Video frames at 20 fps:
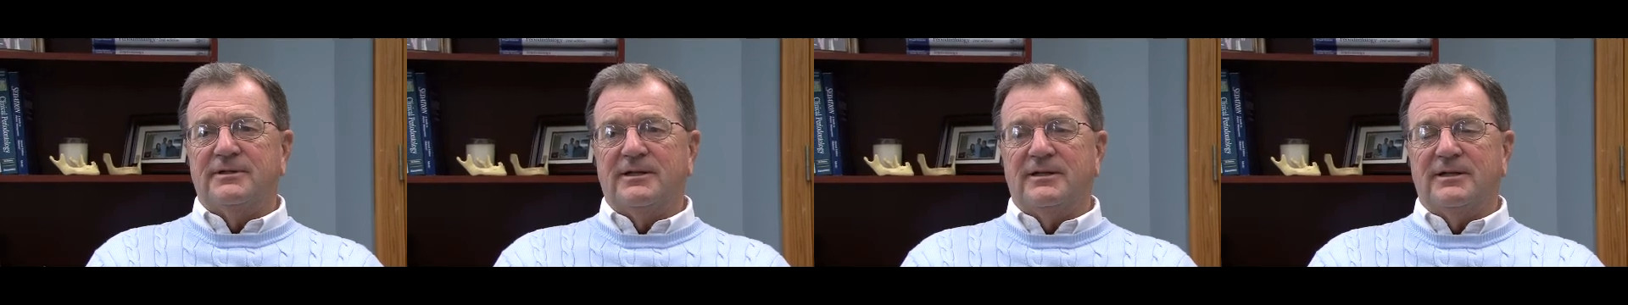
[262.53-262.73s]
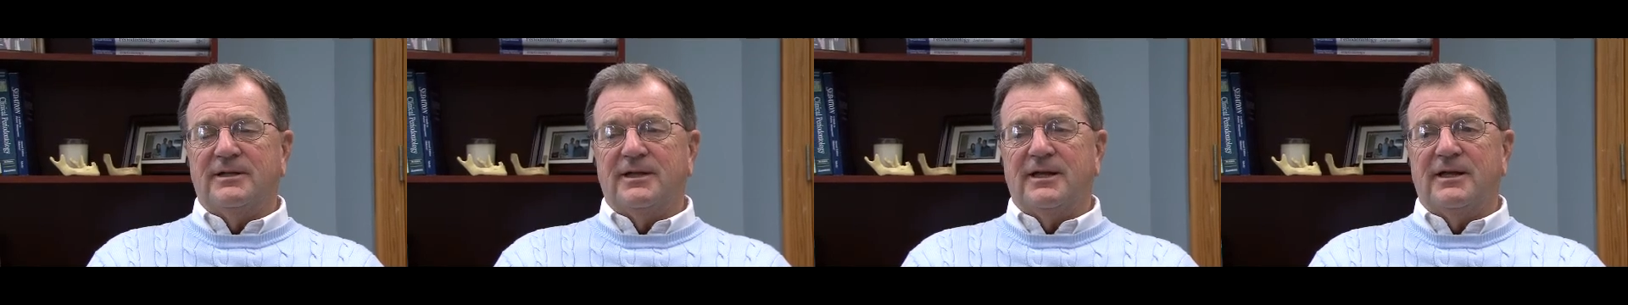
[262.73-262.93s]

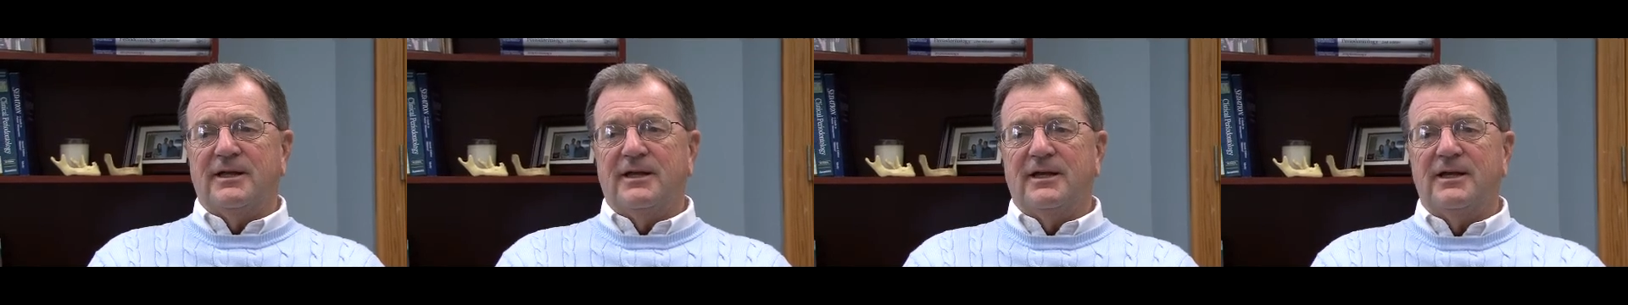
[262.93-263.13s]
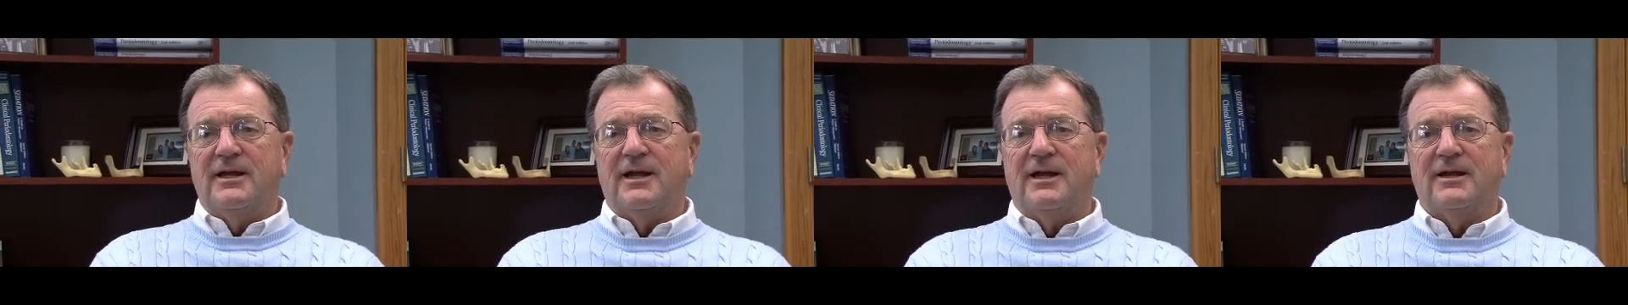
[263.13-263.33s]
and
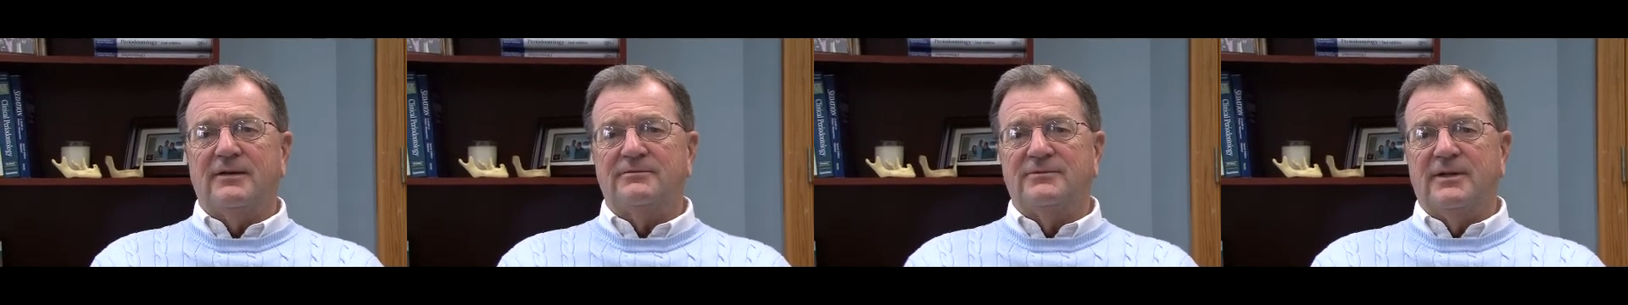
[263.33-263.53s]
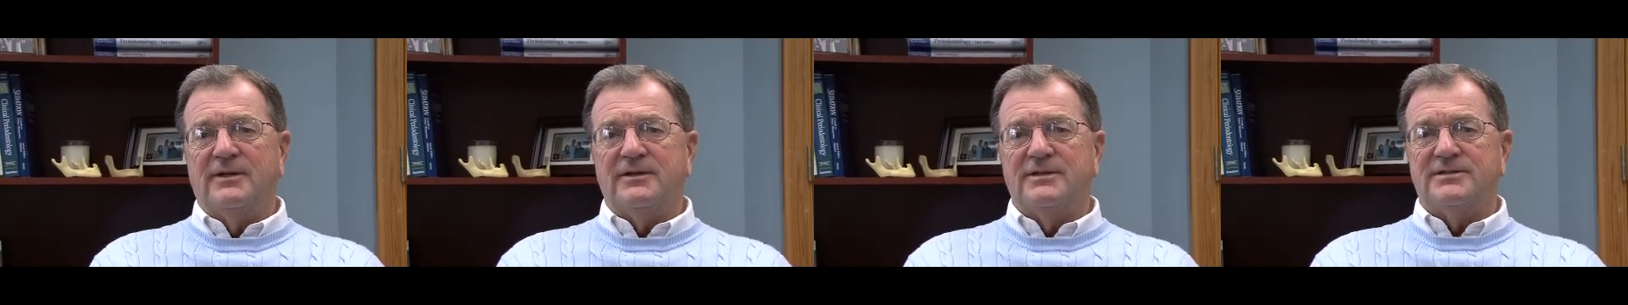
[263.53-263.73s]
I have
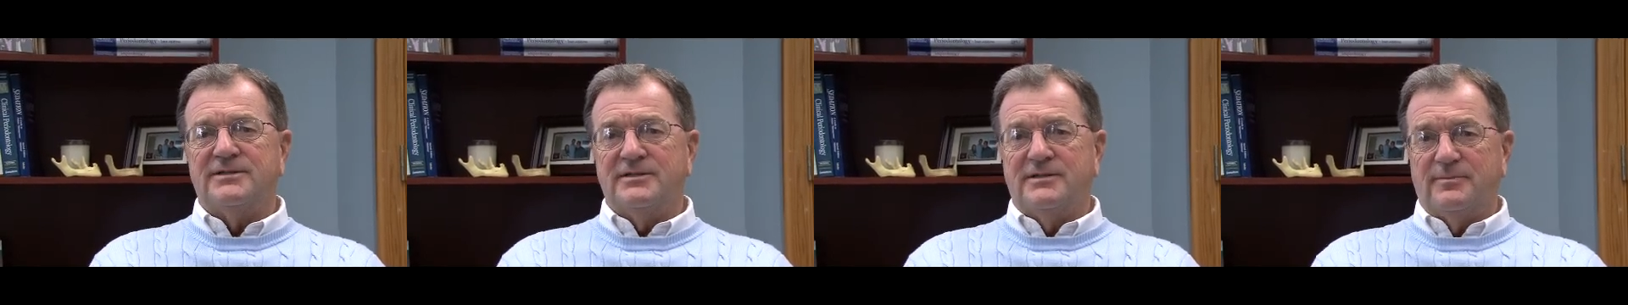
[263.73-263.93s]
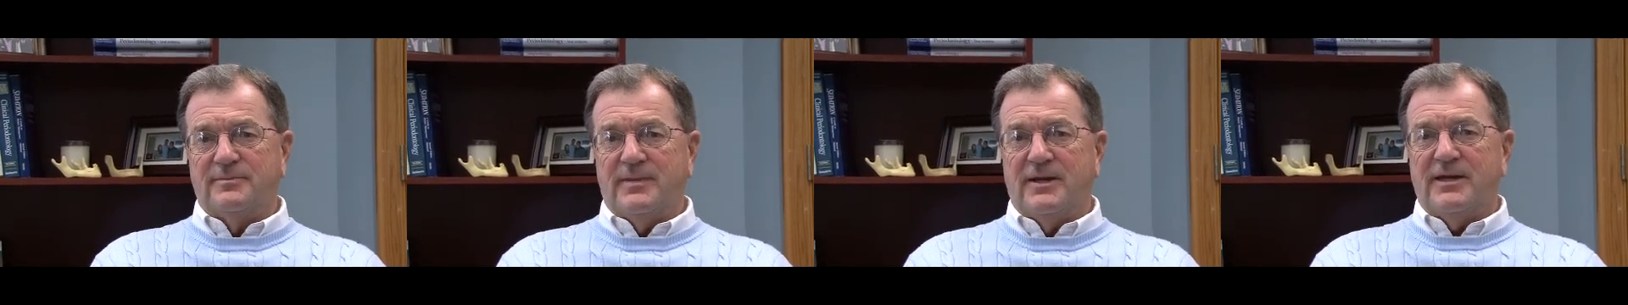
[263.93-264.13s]
done this in
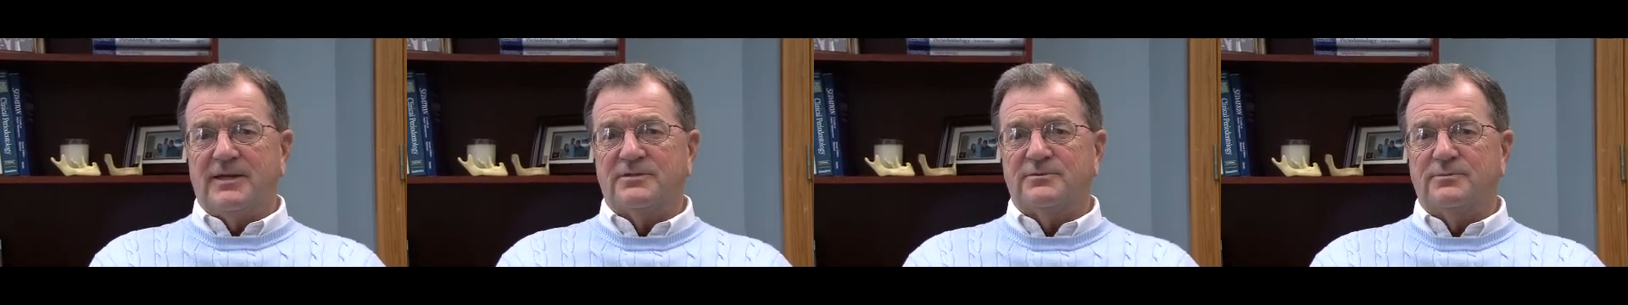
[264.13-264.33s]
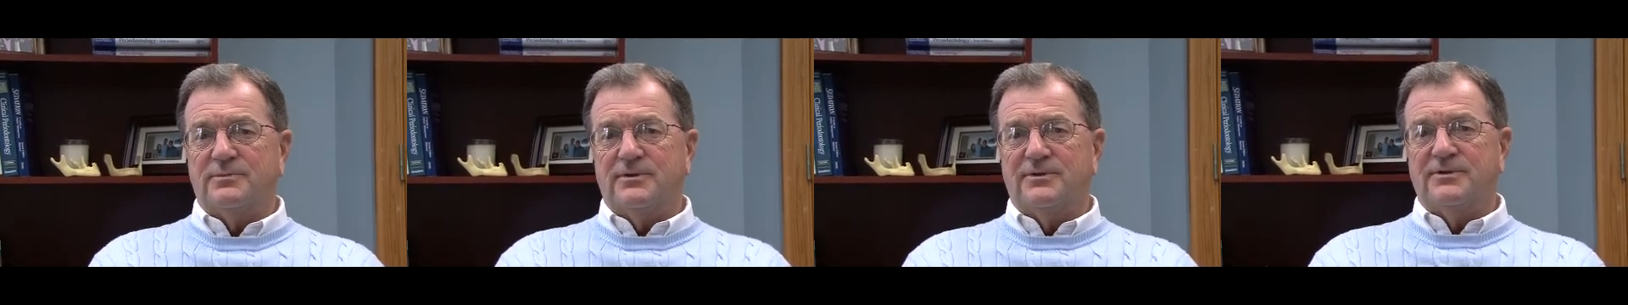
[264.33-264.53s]
the
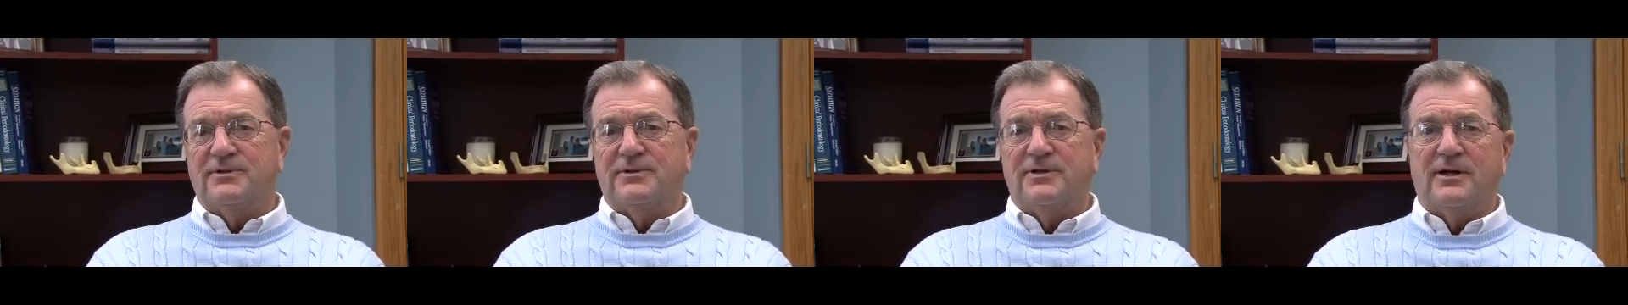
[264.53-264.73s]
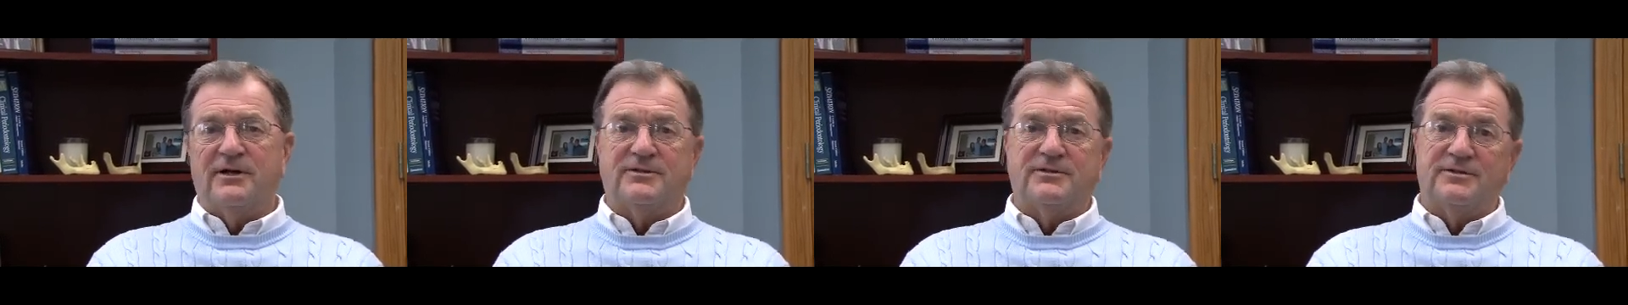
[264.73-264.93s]
past with the
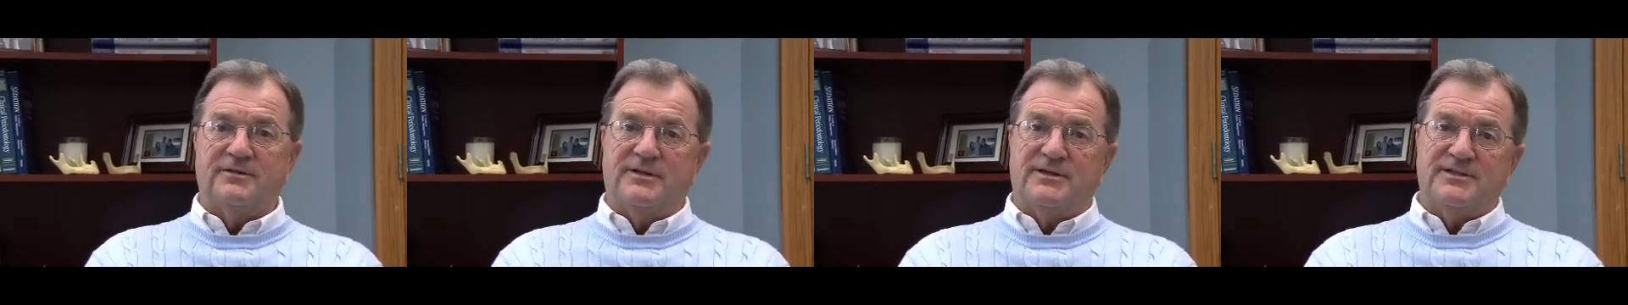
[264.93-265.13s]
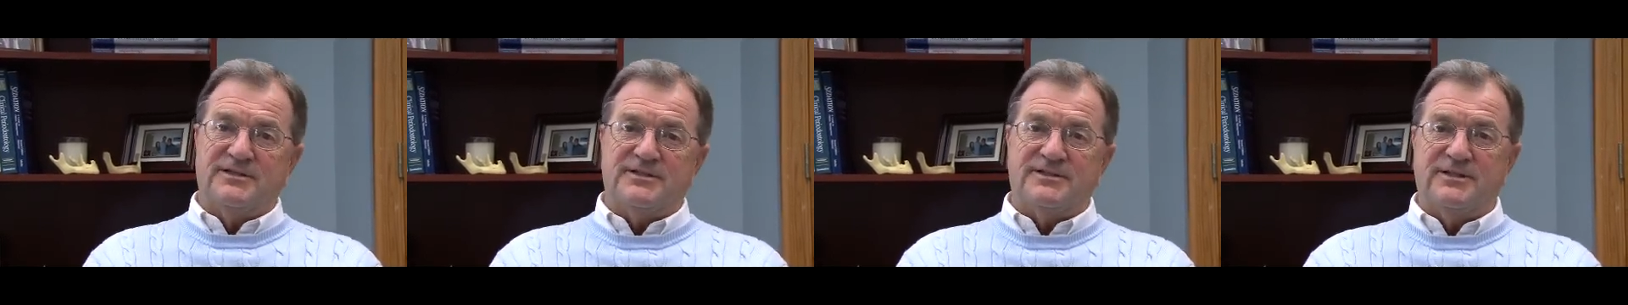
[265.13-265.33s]
doctor
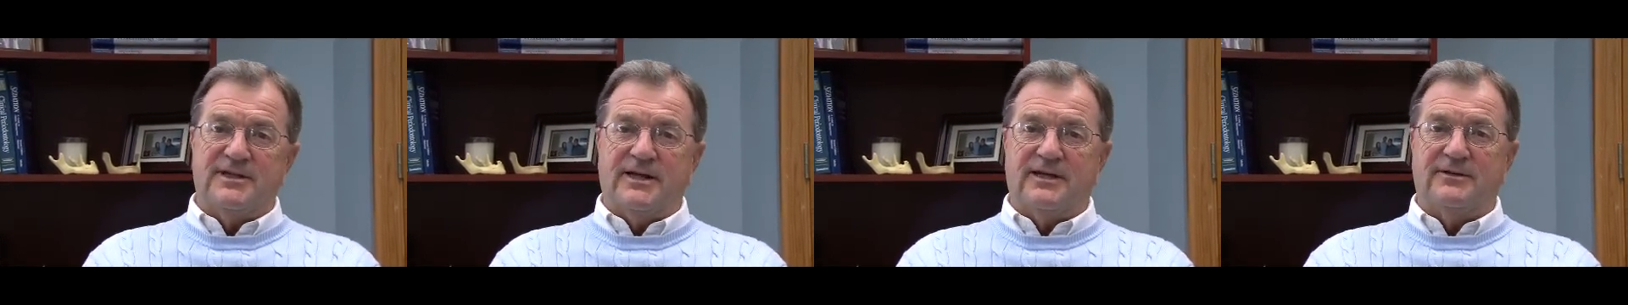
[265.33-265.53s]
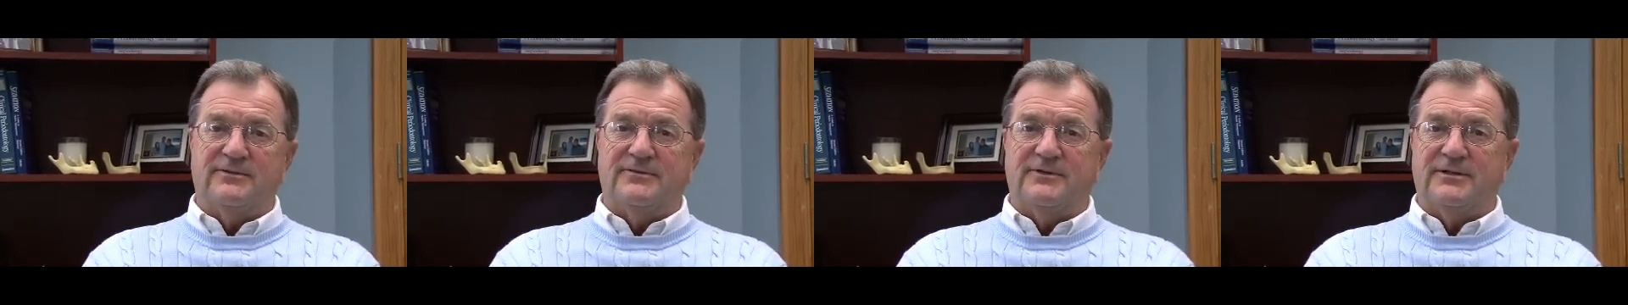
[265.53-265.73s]
and the
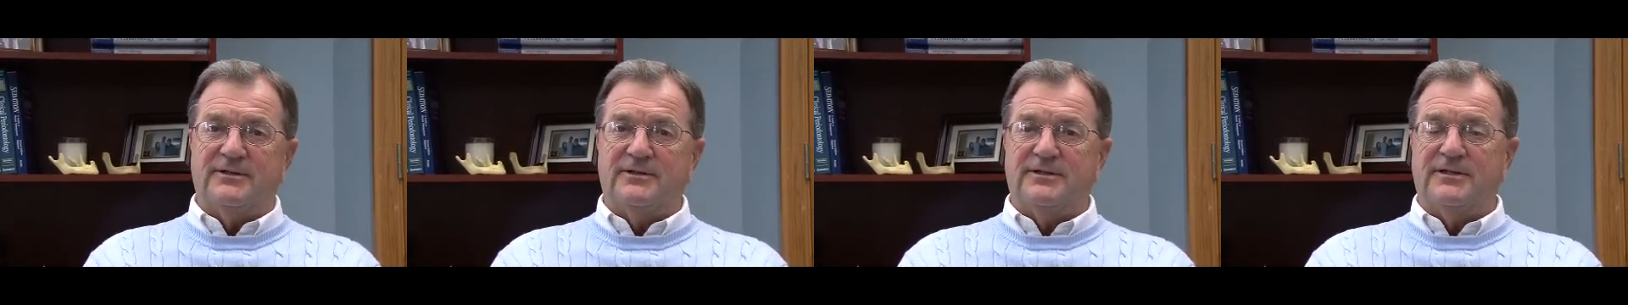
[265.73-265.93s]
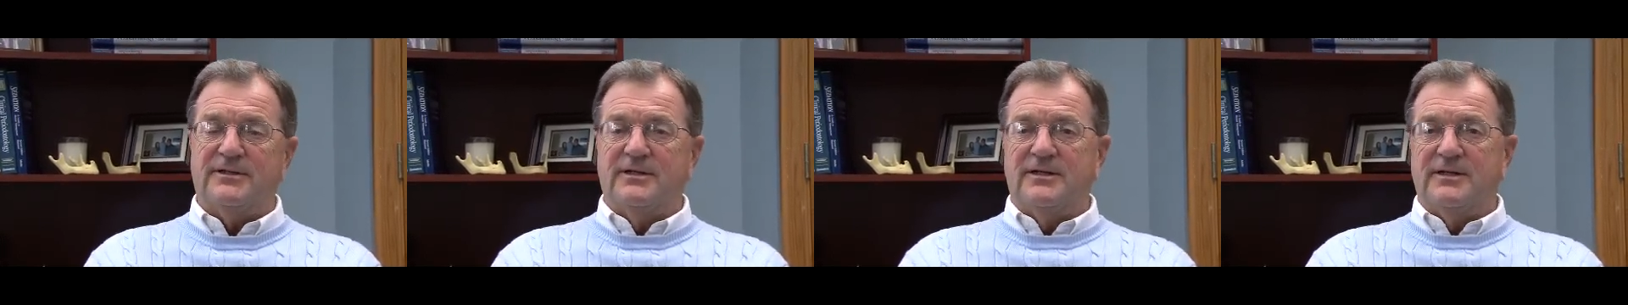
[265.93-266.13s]
staff here,